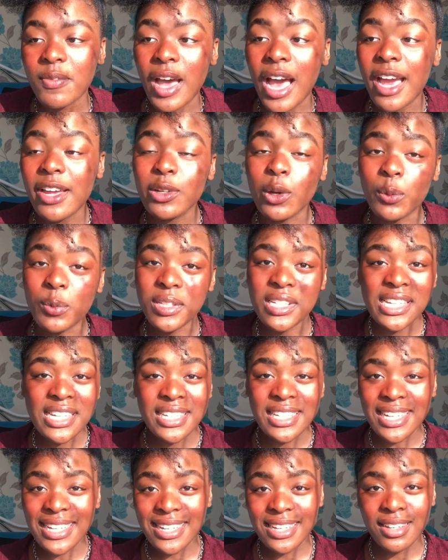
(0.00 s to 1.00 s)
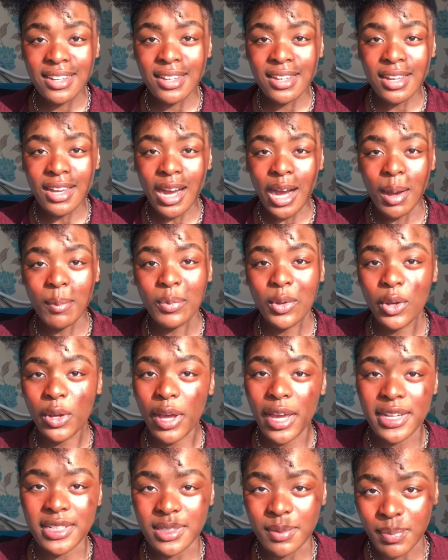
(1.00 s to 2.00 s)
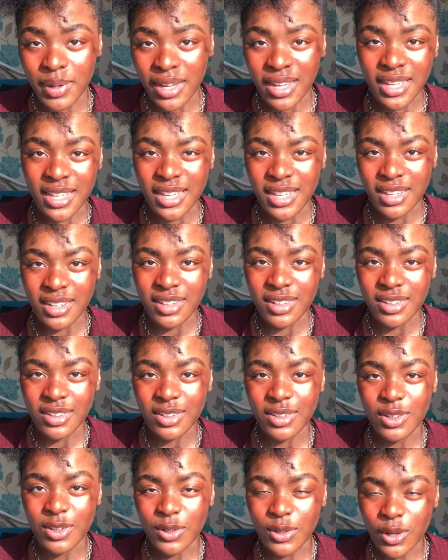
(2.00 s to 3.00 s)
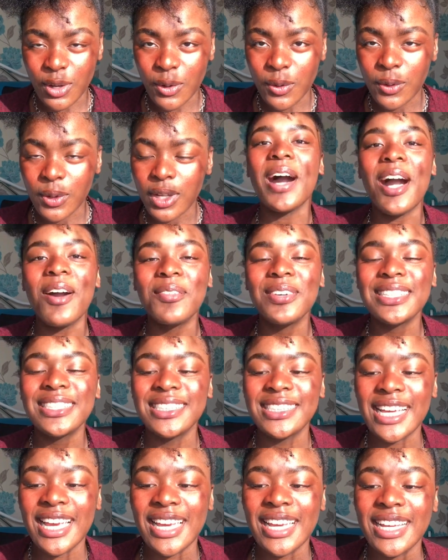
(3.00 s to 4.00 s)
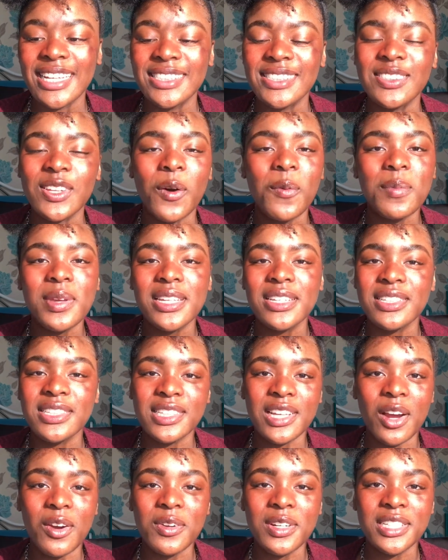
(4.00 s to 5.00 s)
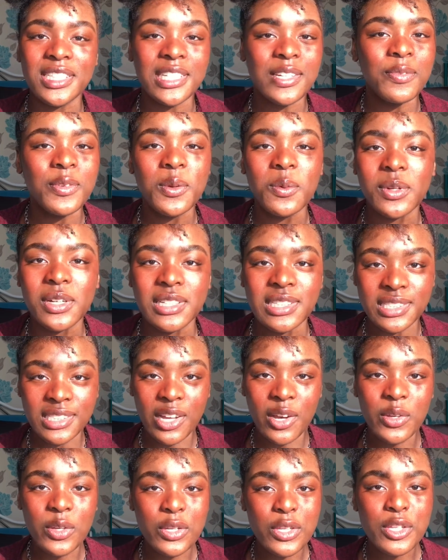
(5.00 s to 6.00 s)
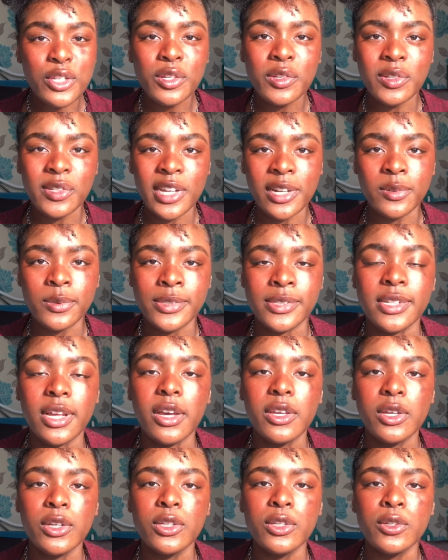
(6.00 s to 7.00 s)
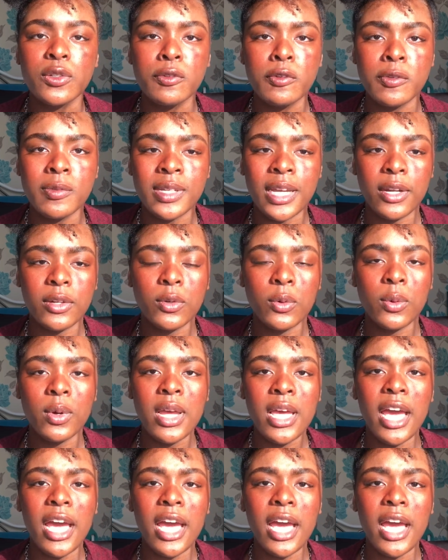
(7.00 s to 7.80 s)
I don't need it, I'm not going to buy it. You know, I would say is don't be discouraged. If you want to start your YouTube channel, start your YouTube channel.